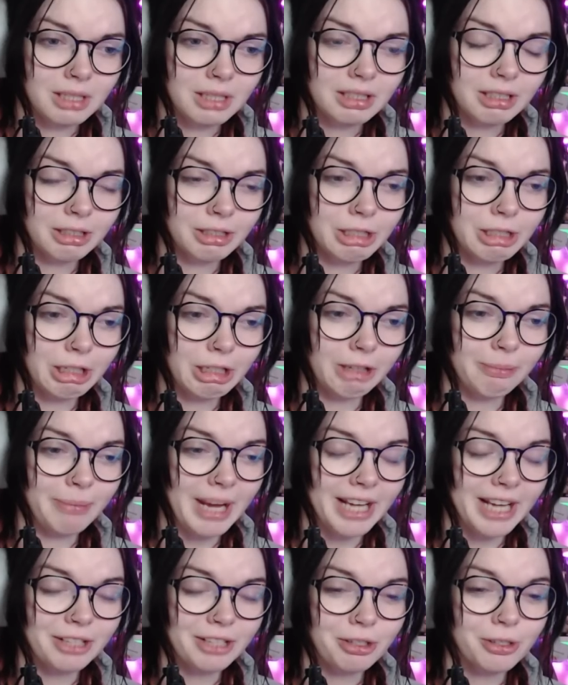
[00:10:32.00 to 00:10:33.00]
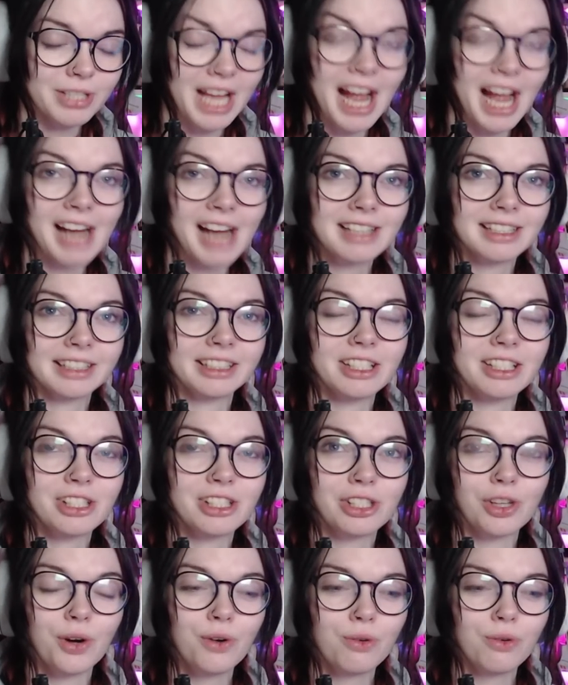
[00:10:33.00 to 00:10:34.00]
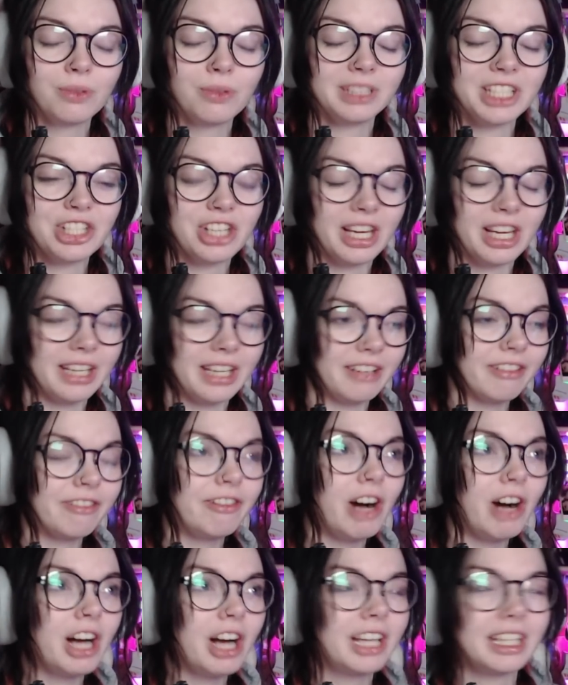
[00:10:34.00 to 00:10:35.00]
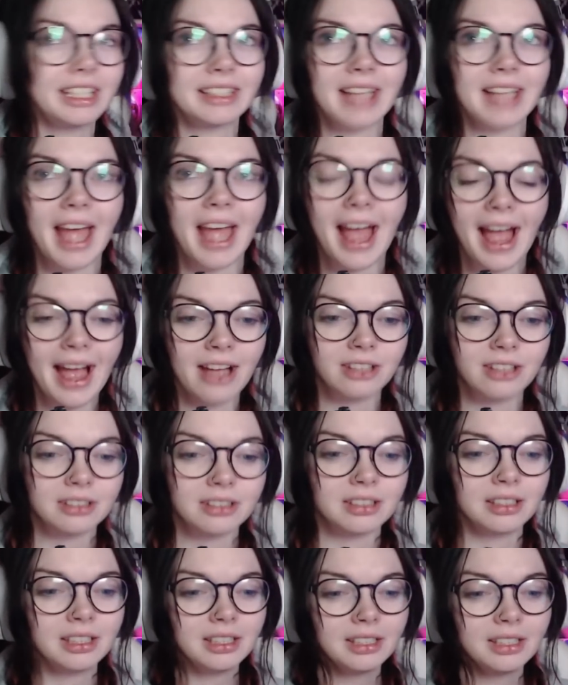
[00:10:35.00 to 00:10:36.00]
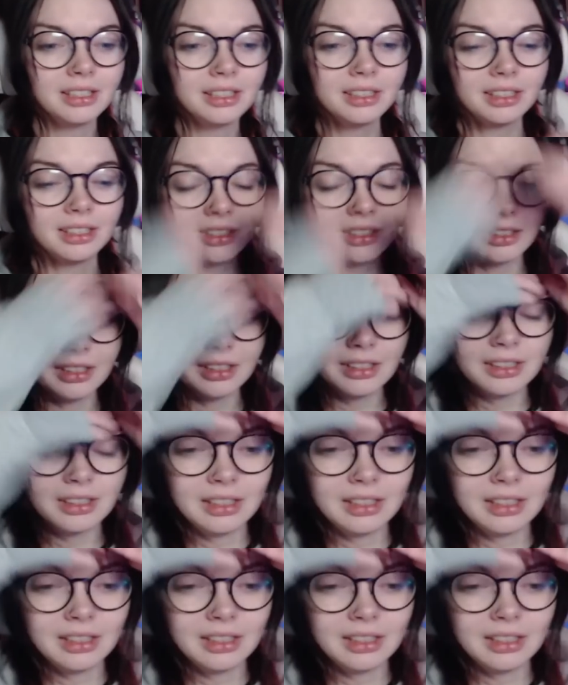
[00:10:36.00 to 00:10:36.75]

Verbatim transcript: Oh God, Pedro's acting is so legit. Fucking hell. Well, here's your chance